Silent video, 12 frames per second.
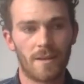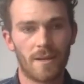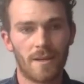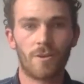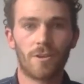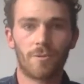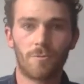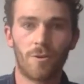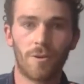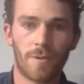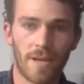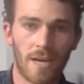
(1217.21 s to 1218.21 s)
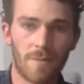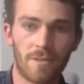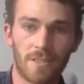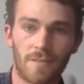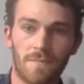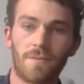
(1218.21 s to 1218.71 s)
And so what would
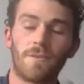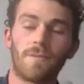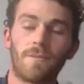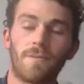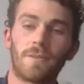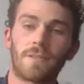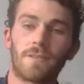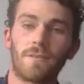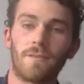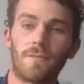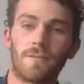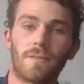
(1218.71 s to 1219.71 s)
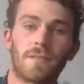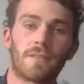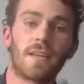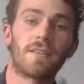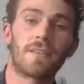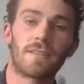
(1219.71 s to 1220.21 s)
happen is, if you were to
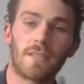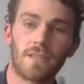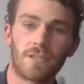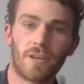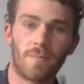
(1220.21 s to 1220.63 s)
send a t-shirt